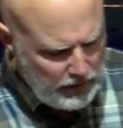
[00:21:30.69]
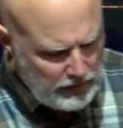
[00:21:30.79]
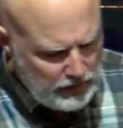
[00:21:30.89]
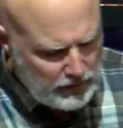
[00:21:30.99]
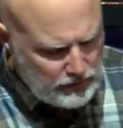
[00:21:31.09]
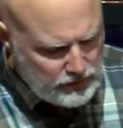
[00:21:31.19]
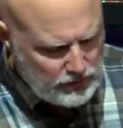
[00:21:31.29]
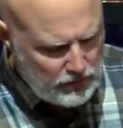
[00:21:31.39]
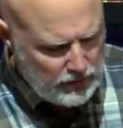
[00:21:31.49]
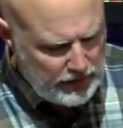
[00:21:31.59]
and, and
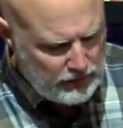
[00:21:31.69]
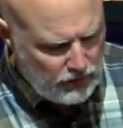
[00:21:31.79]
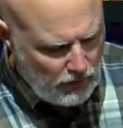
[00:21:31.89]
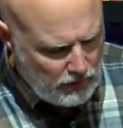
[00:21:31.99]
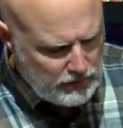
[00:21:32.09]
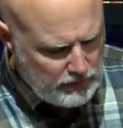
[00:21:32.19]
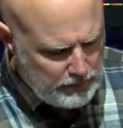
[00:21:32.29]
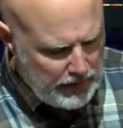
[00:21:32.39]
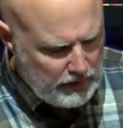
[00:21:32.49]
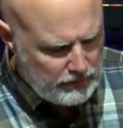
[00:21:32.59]
so he had talked
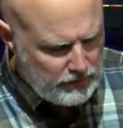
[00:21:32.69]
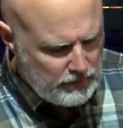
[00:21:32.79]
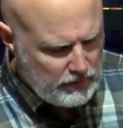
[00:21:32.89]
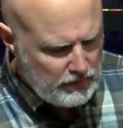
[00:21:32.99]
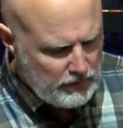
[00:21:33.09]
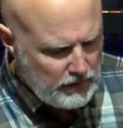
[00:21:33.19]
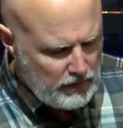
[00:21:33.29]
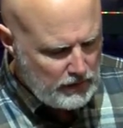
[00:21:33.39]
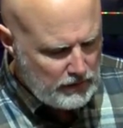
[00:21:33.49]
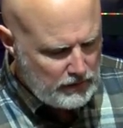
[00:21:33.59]
about
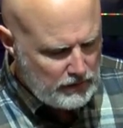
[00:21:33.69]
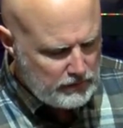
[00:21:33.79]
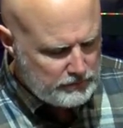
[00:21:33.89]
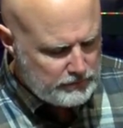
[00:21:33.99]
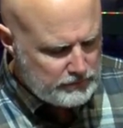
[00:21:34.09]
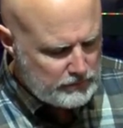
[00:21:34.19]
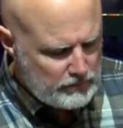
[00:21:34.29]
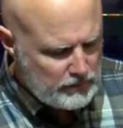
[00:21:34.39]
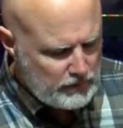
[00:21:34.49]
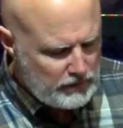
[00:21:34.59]
um,
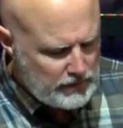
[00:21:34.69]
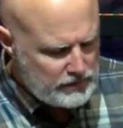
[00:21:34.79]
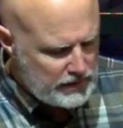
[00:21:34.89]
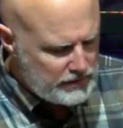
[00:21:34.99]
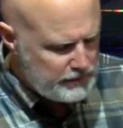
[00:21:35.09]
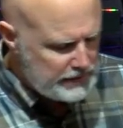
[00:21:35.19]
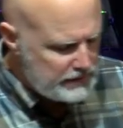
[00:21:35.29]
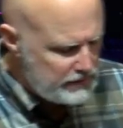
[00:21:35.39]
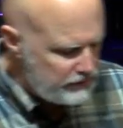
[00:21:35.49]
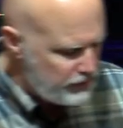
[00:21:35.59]
these things, but
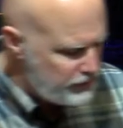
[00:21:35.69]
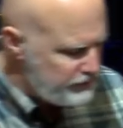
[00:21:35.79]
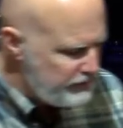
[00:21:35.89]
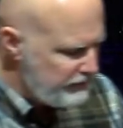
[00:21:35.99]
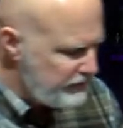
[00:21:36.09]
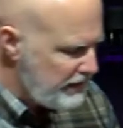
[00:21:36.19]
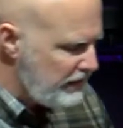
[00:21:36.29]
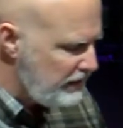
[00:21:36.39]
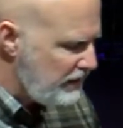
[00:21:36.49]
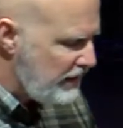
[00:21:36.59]
it says in verse
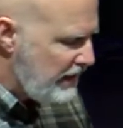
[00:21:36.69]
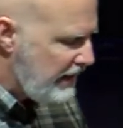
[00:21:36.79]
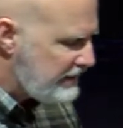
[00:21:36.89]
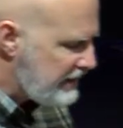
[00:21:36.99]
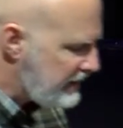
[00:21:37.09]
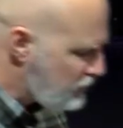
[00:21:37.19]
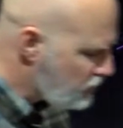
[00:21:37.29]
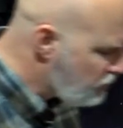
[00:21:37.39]
15, it says, And